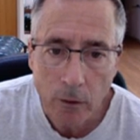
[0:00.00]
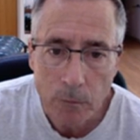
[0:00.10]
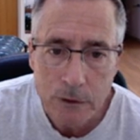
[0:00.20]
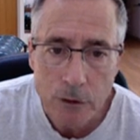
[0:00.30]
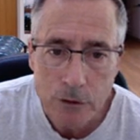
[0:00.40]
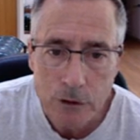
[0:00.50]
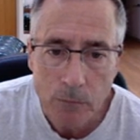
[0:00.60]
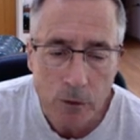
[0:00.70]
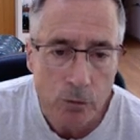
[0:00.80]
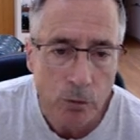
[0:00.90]
help exert some
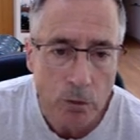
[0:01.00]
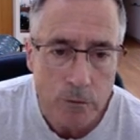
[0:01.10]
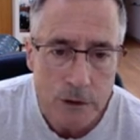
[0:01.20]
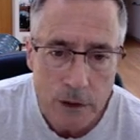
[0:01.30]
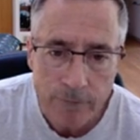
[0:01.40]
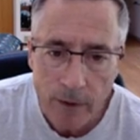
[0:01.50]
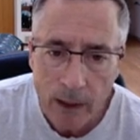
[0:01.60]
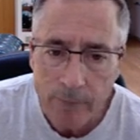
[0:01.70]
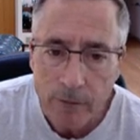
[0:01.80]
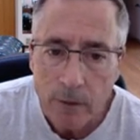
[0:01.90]
control over
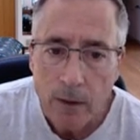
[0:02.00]
c5.